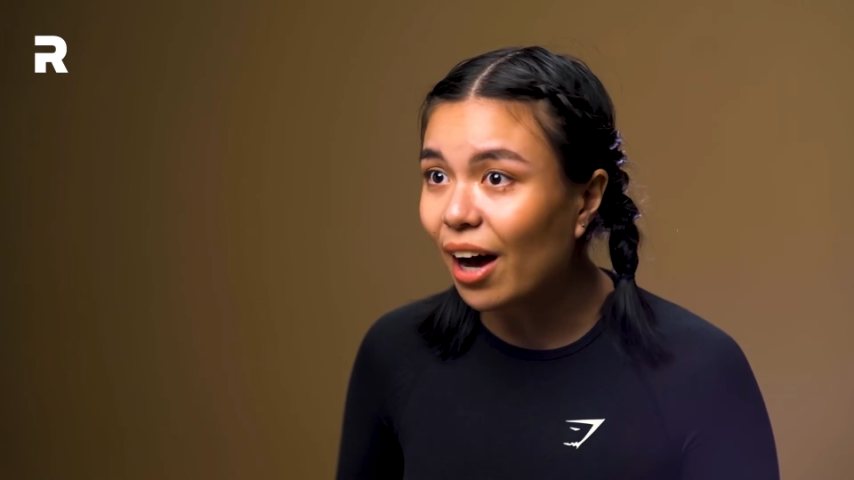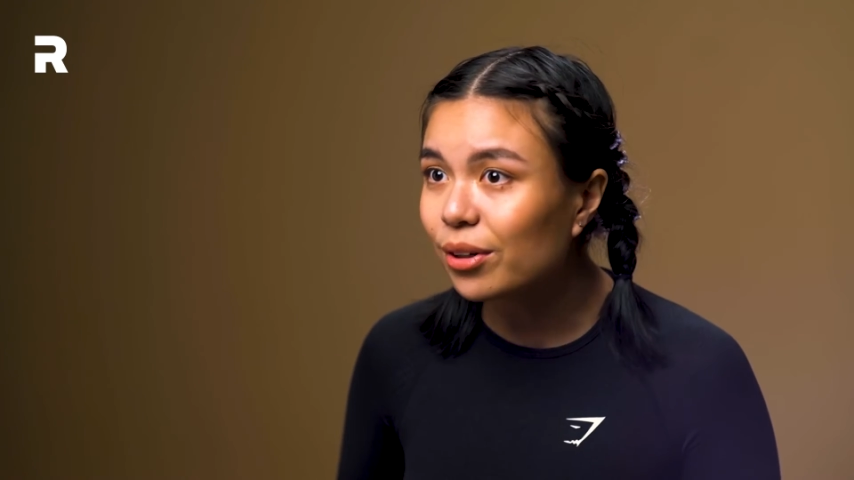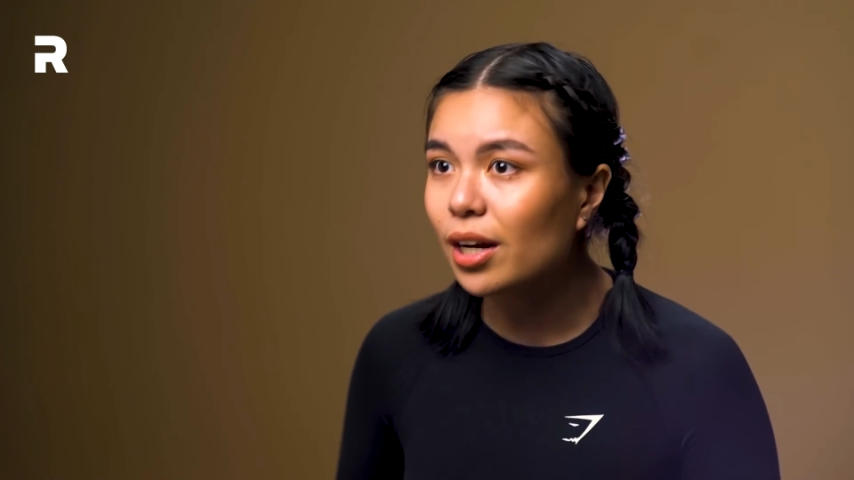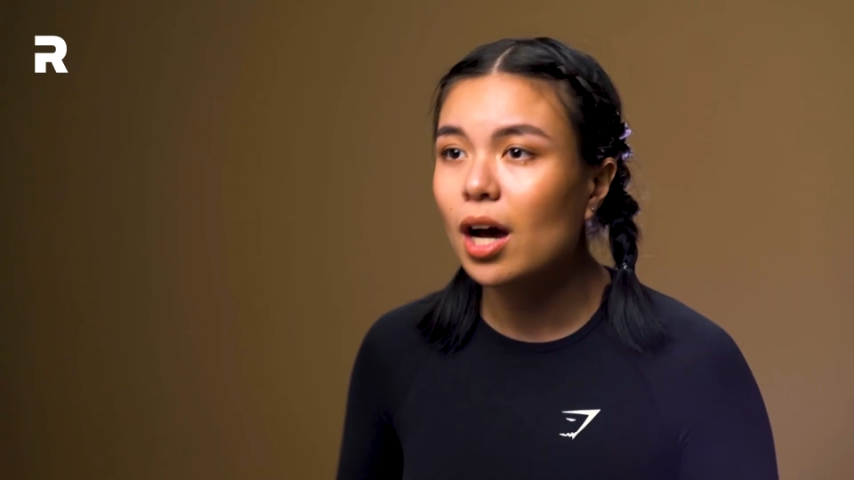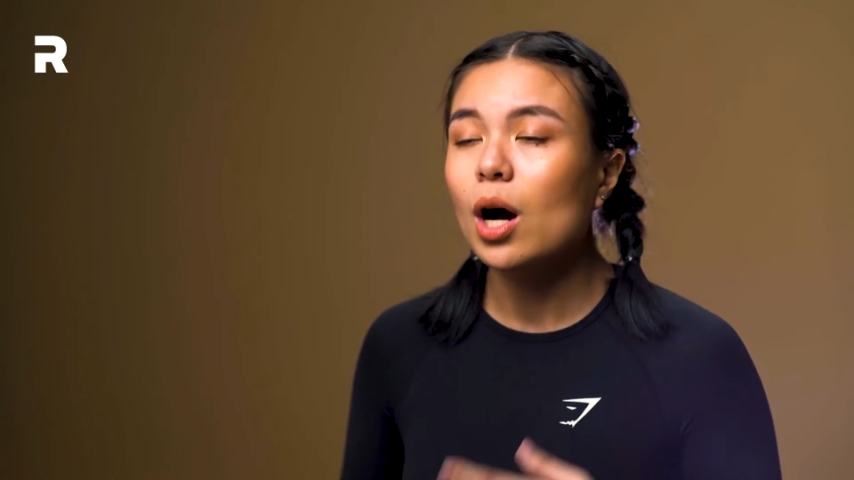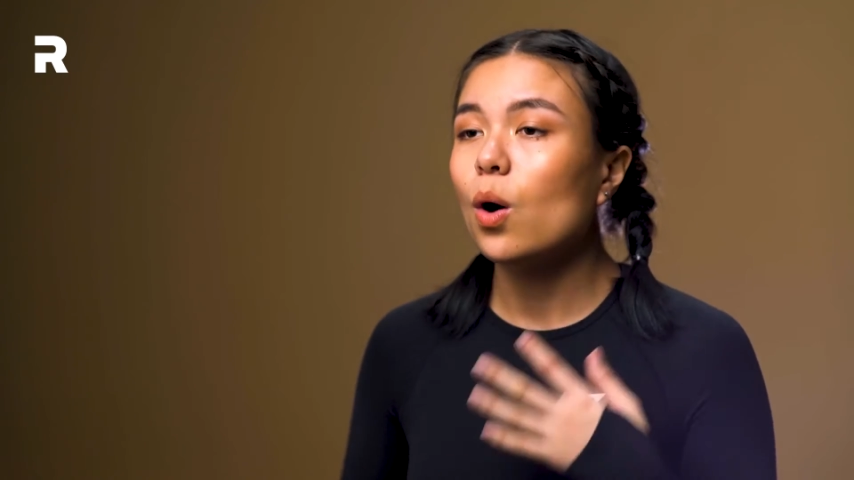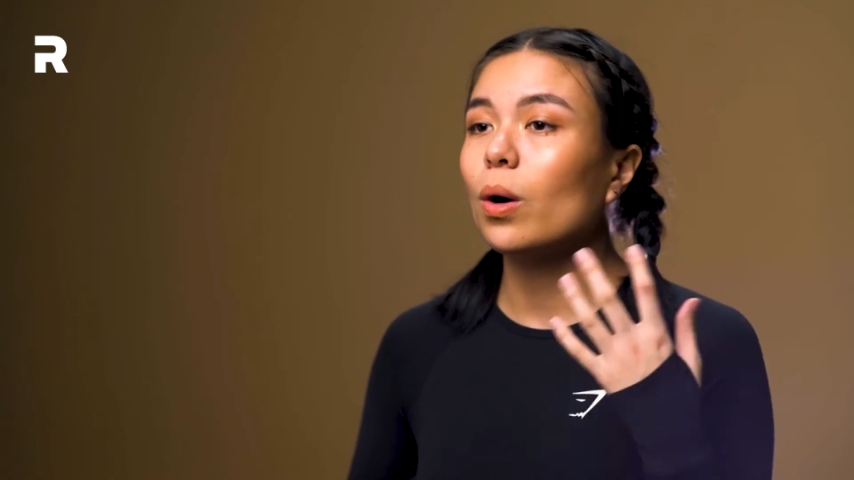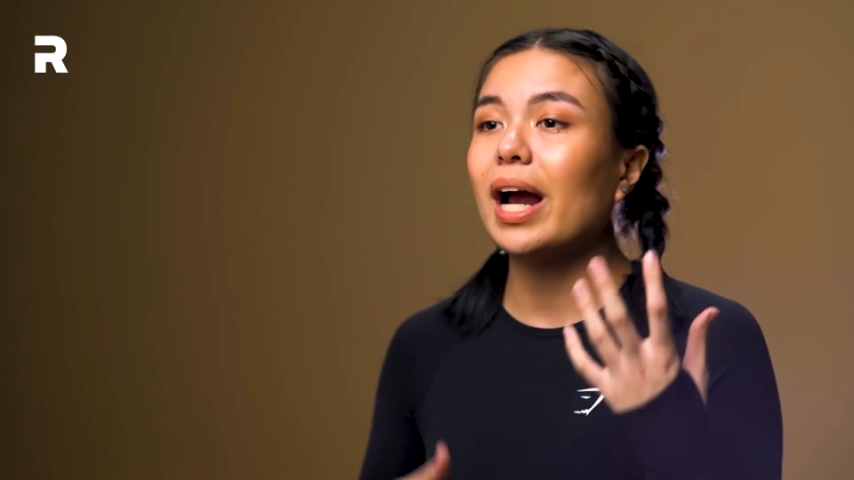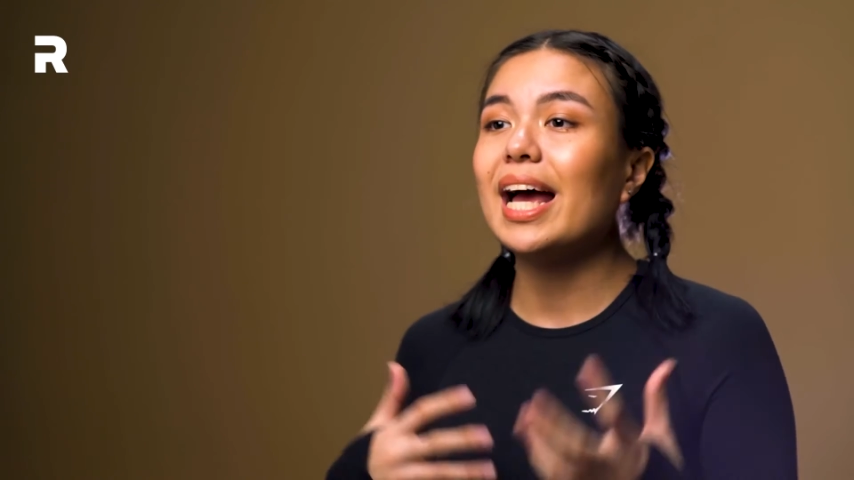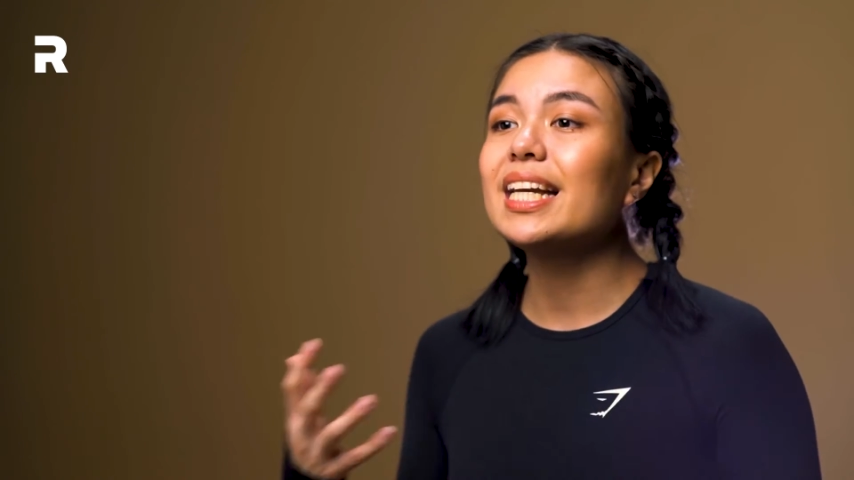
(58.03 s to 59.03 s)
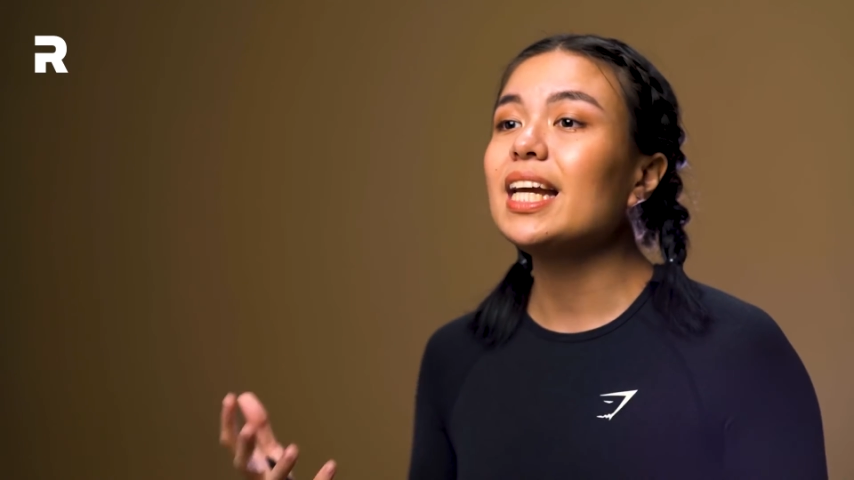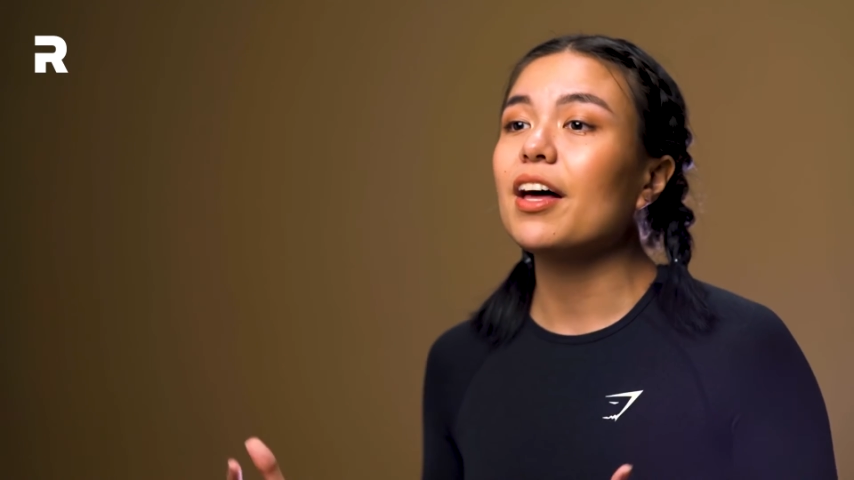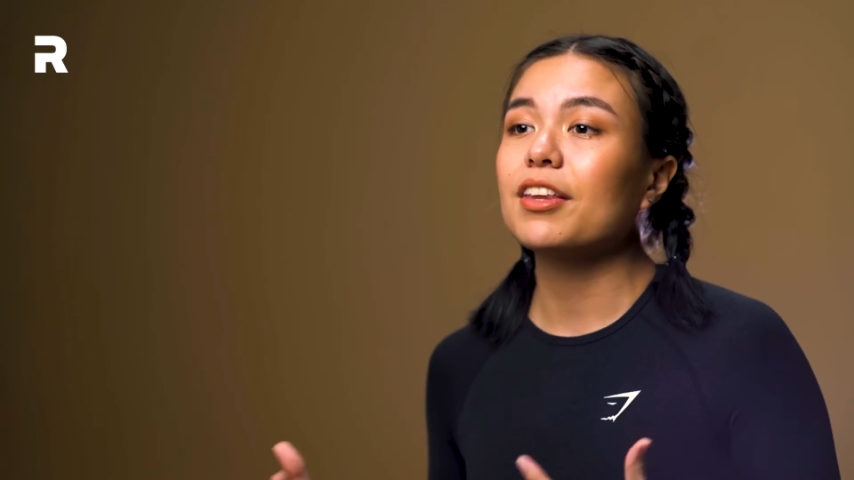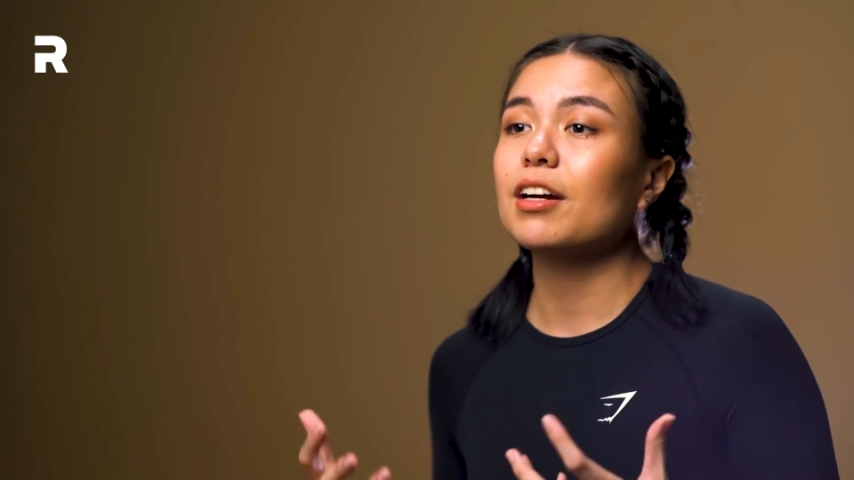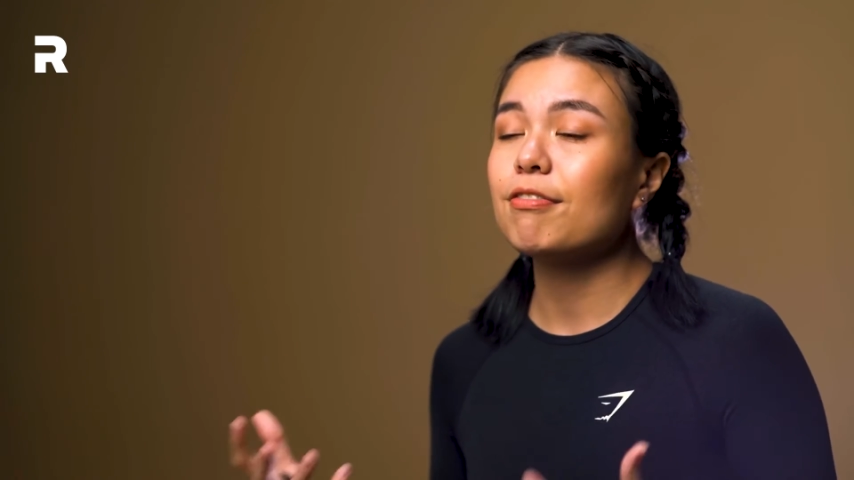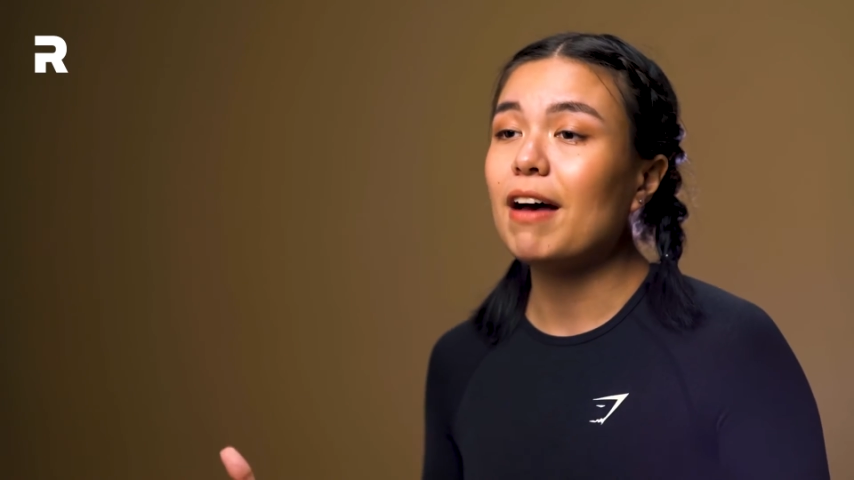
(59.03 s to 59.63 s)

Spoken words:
out, or any other